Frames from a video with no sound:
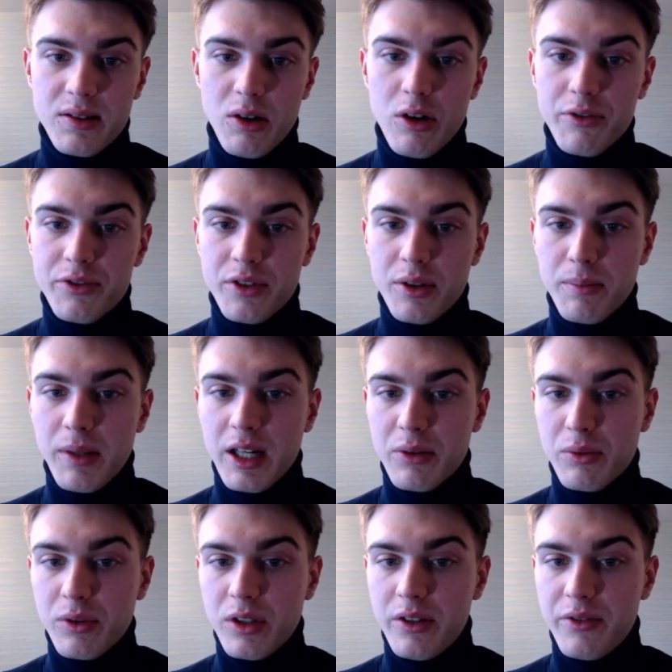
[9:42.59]
Often
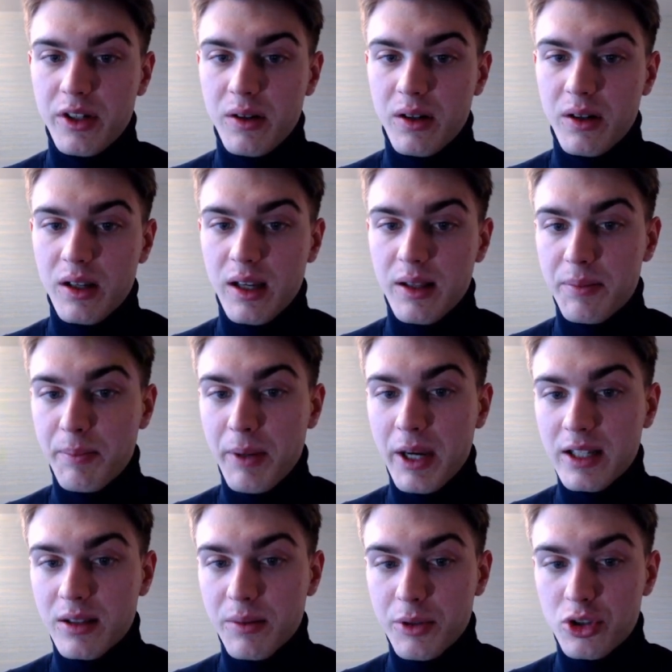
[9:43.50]
black will even get
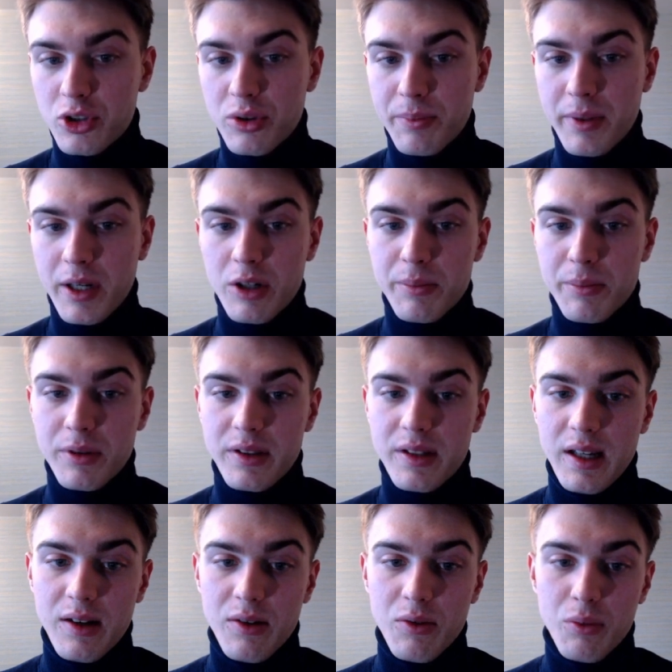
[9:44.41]
back the bishop pair, but
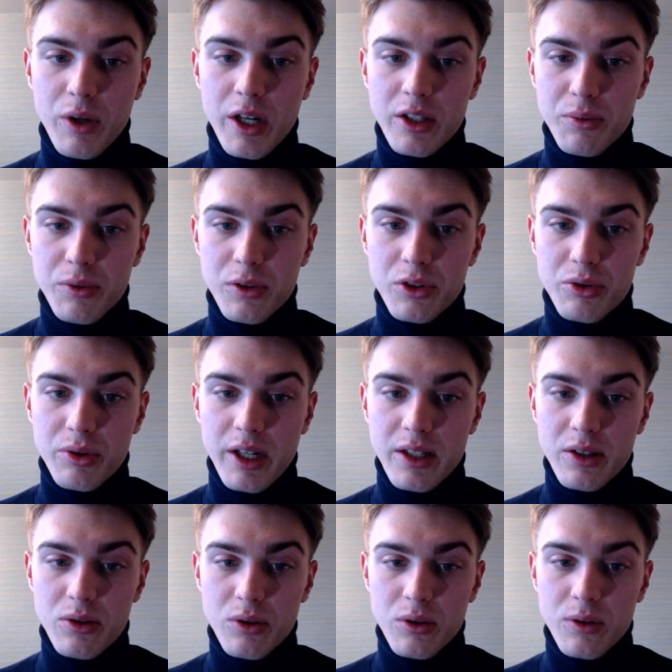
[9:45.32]
then white will try
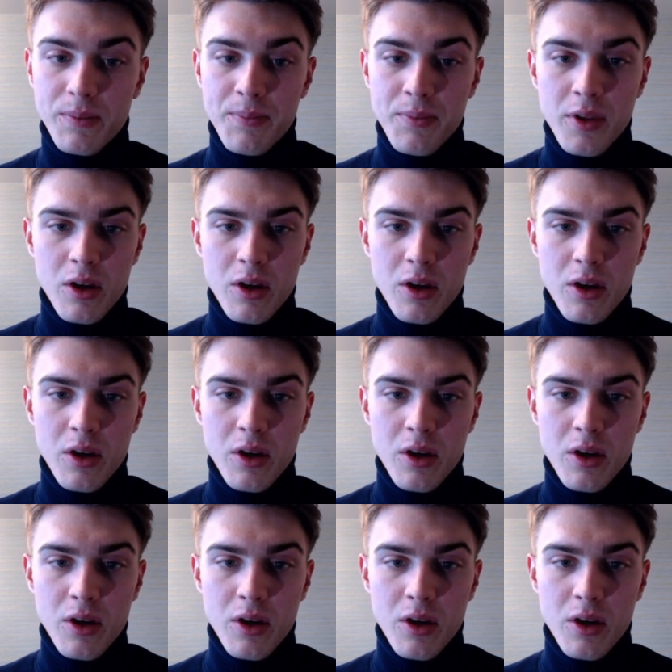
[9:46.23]
to...